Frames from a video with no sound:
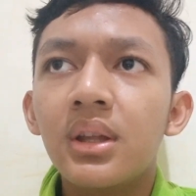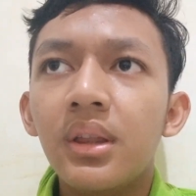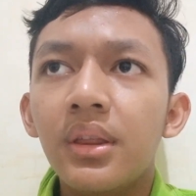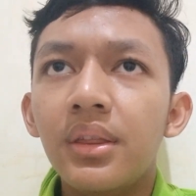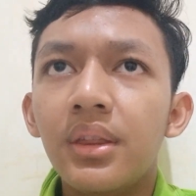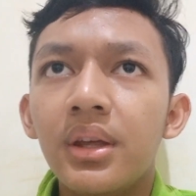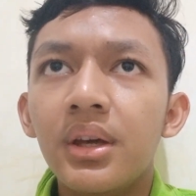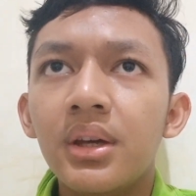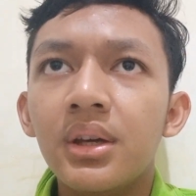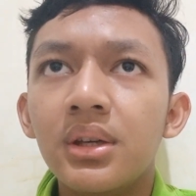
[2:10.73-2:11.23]

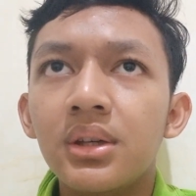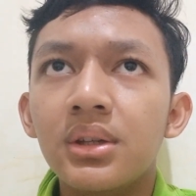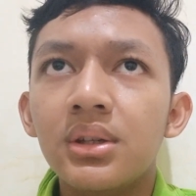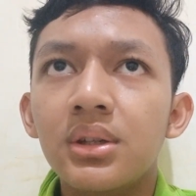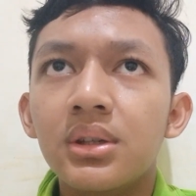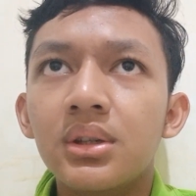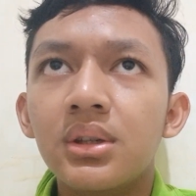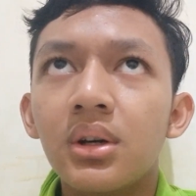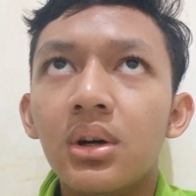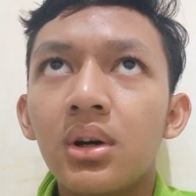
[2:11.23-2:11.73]

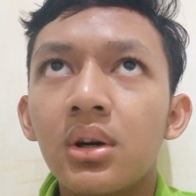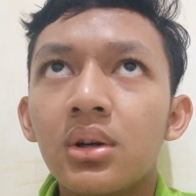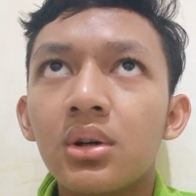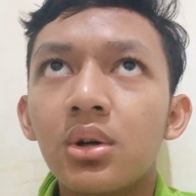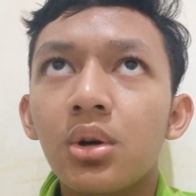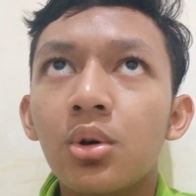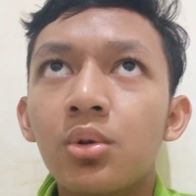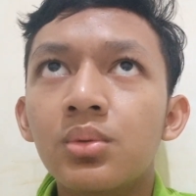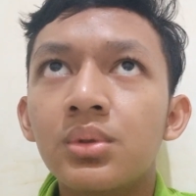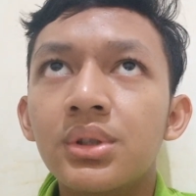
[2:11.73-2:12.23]
they are
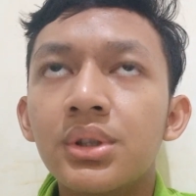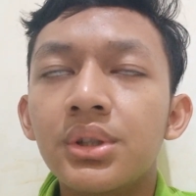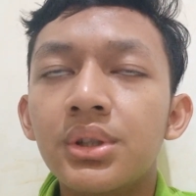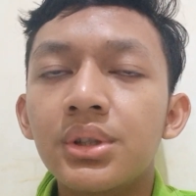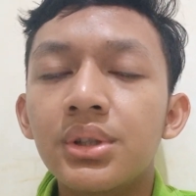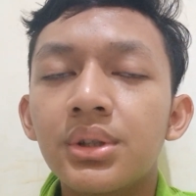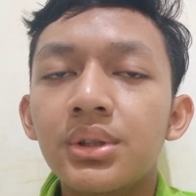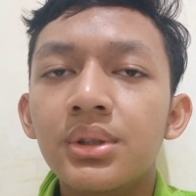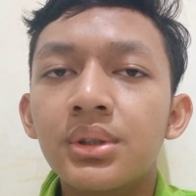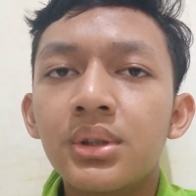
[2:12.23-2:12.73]

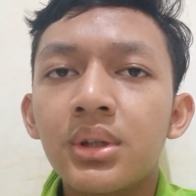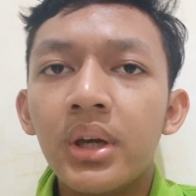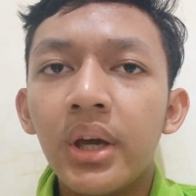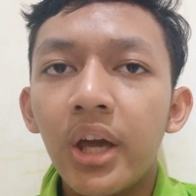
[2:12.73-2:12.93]
only